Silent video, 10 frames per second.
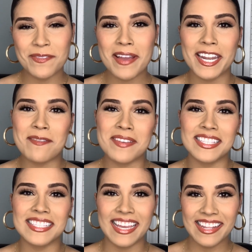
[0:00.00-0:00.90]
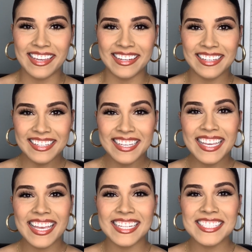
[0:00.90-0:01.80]
My name is Daniela,
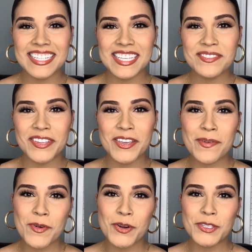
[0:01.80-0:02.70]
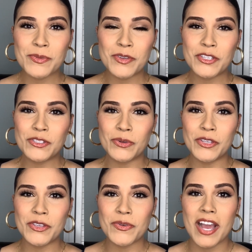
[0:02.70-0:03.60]
and in today's video I'm going to be
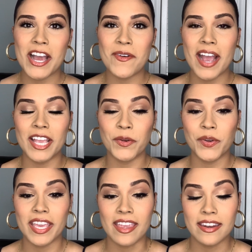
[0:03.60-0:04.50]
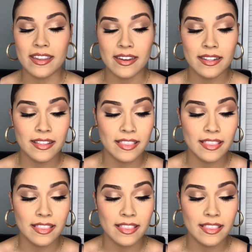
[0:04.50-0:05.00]
showing you how I created